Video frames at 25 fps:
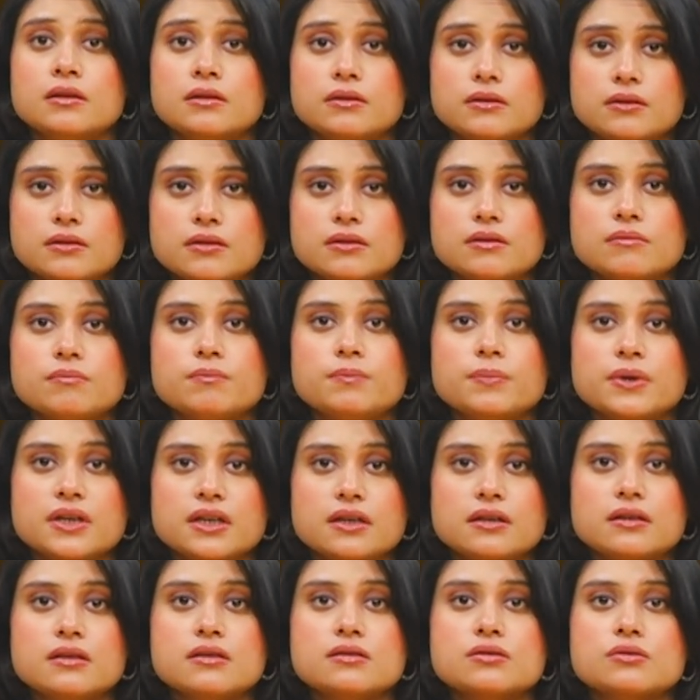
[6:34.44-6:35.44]
The
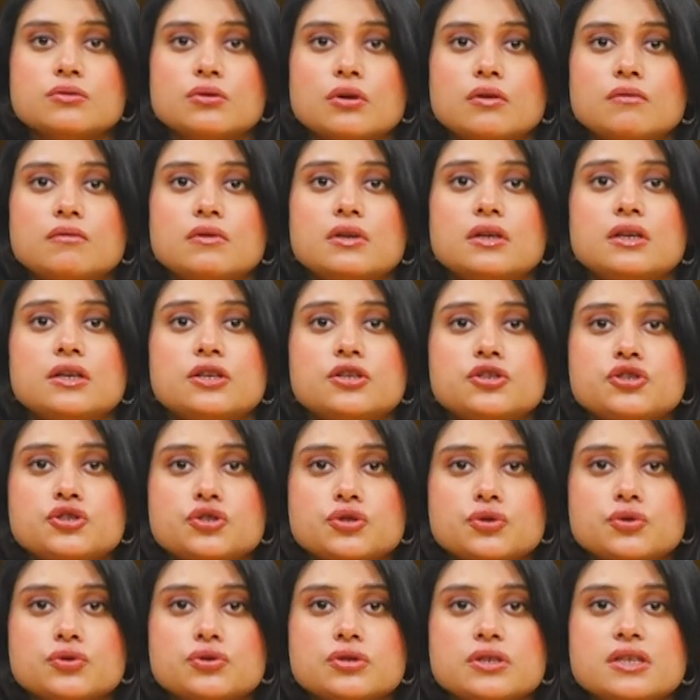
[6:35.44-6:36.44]
picaresque novel is
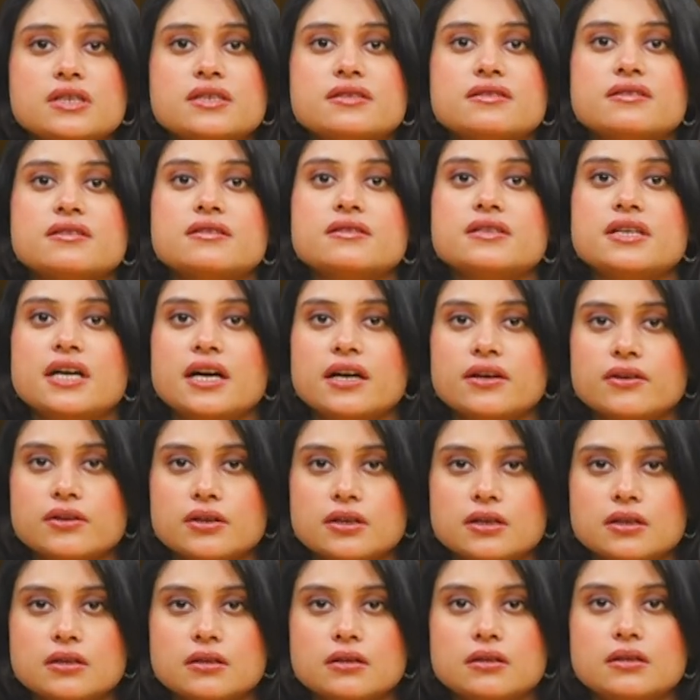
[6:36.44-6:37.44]
usually
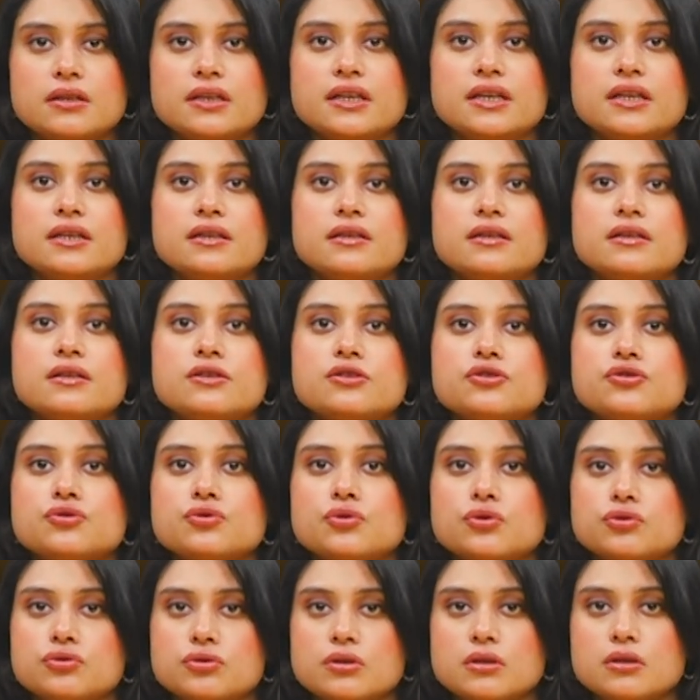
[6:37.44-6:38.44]
satirical in its
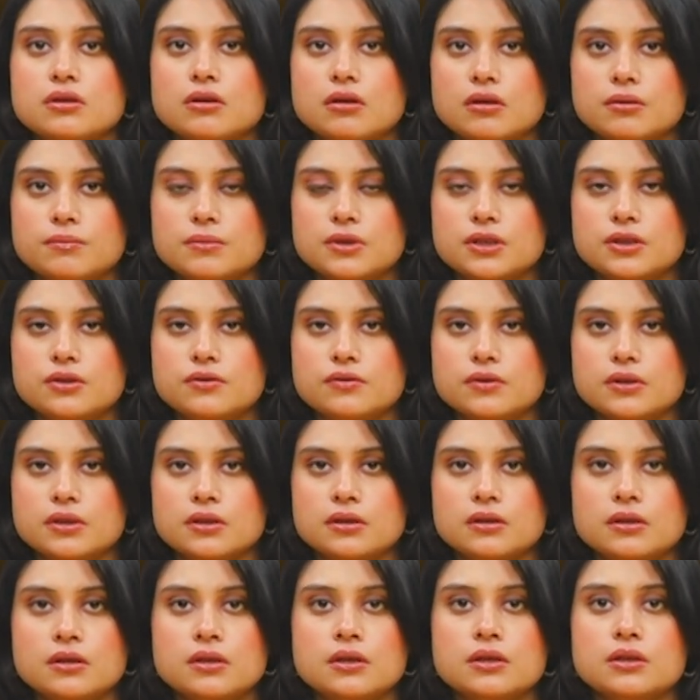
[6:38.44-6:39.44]
social commentary.
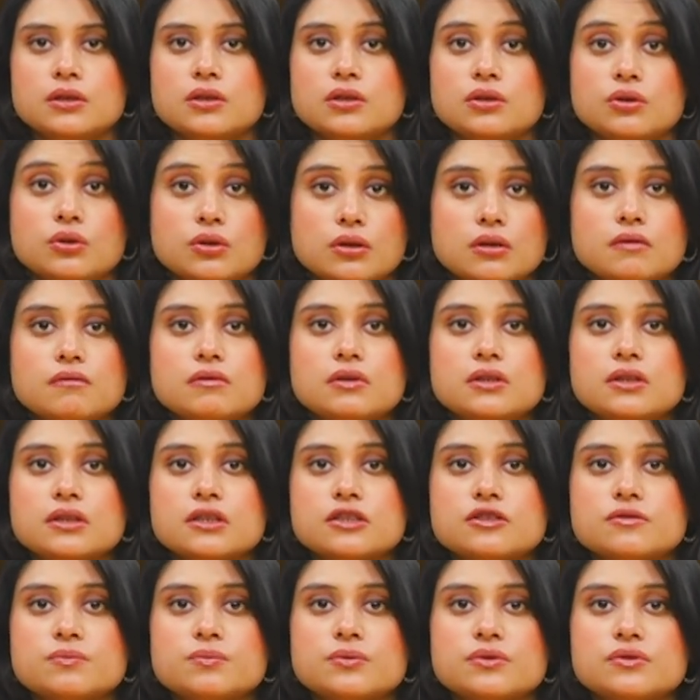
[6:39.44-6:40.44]
The novel
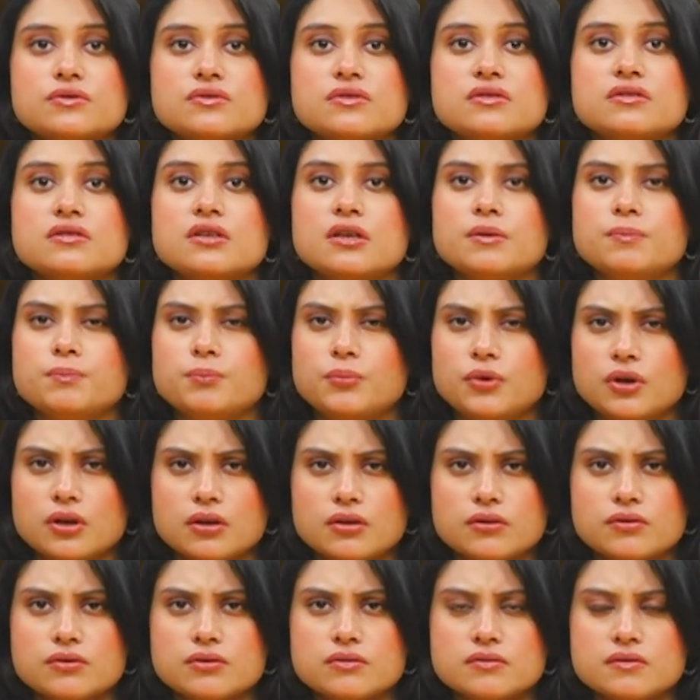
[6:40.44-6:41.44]
exposes
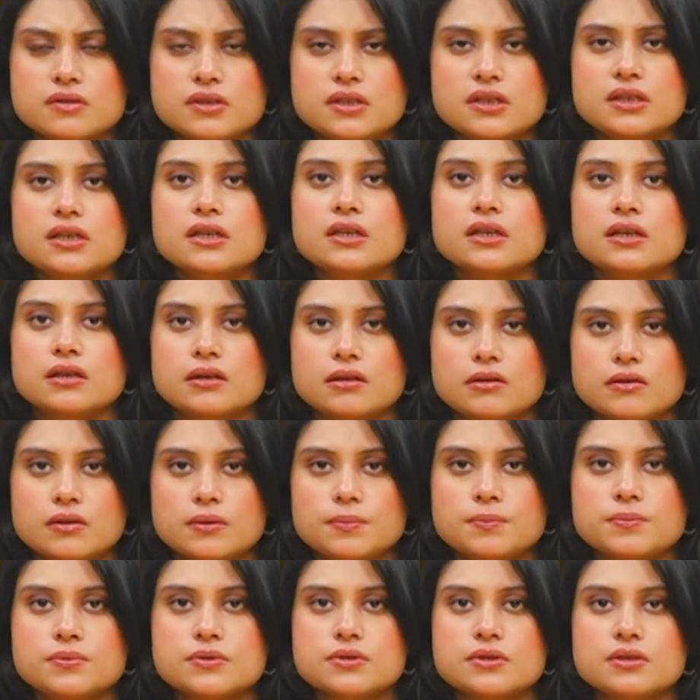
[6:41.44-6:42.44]
hypocrisy,
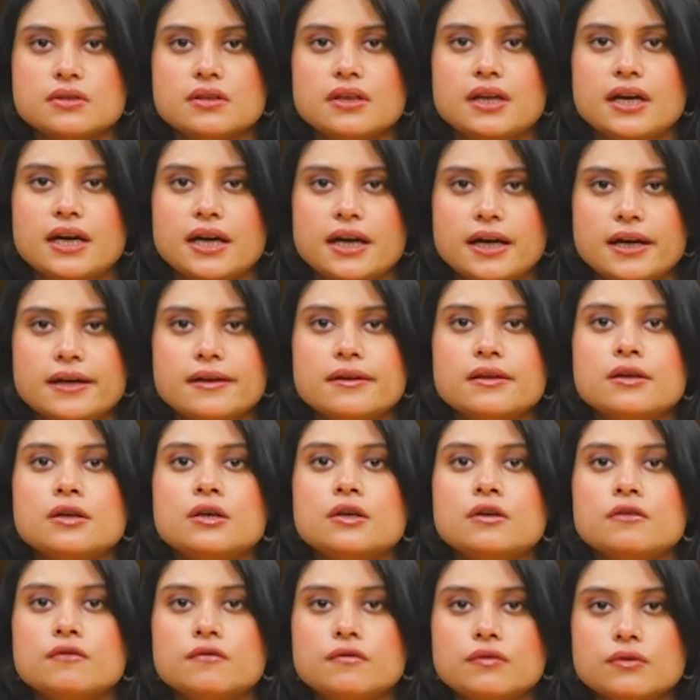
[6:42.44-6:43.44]
corruption, and
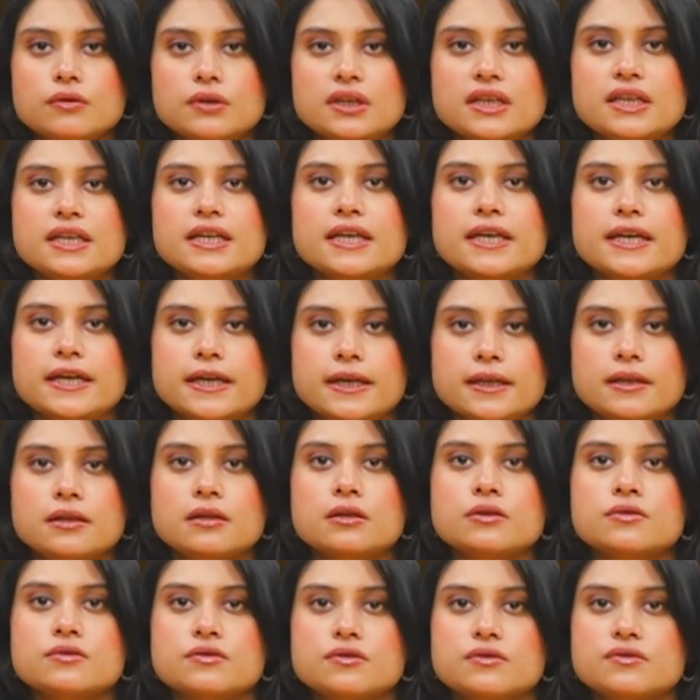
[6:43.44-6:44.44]
folly in
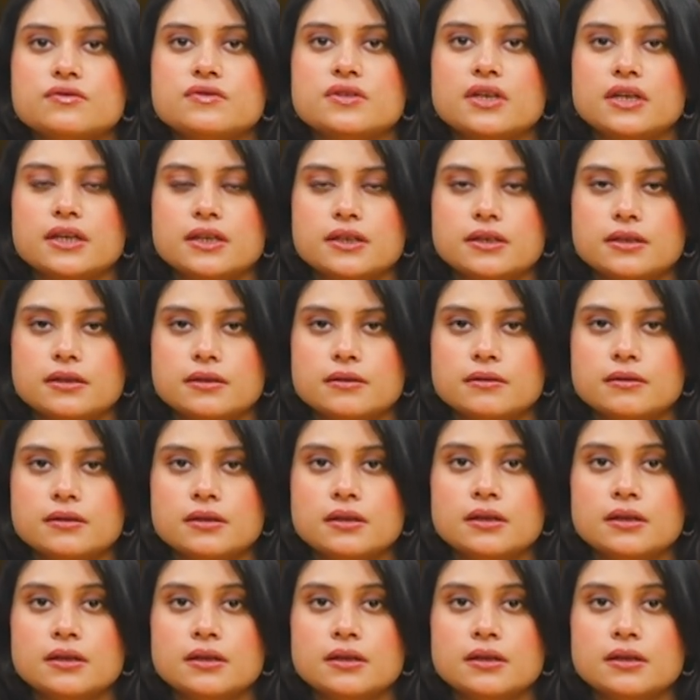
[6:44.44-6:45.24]
society.